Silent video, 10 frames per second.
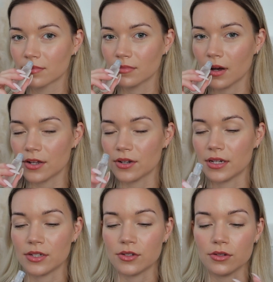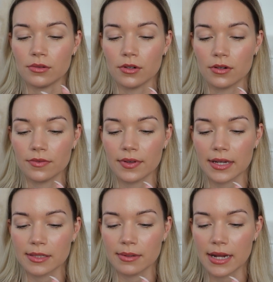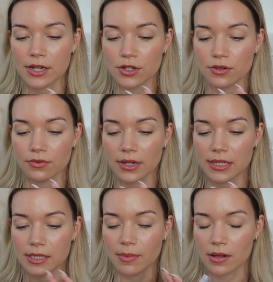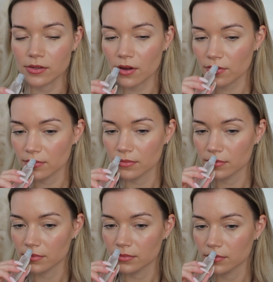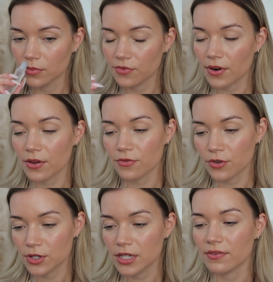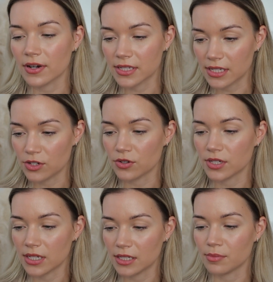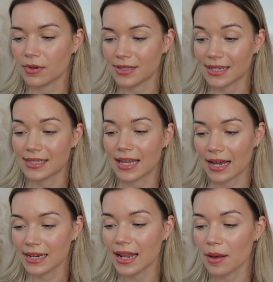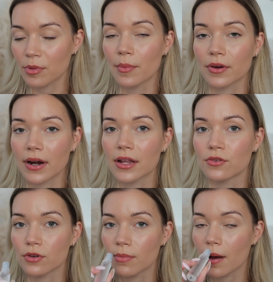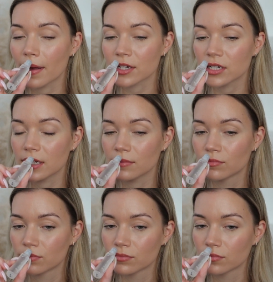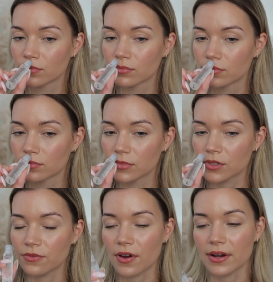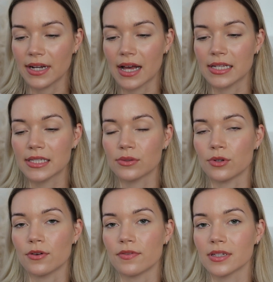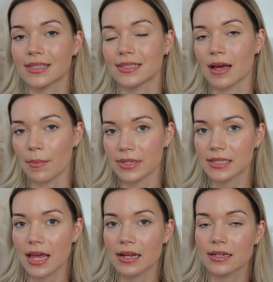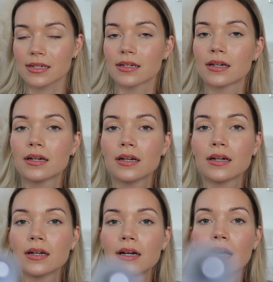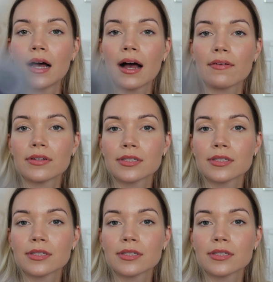I don't need to do a lot of explanation of what it smells of. Very fruity, very citrusy. It smells exactly like pomegranate and rhubarb actually. It's a very nice sort of summer scent. Have a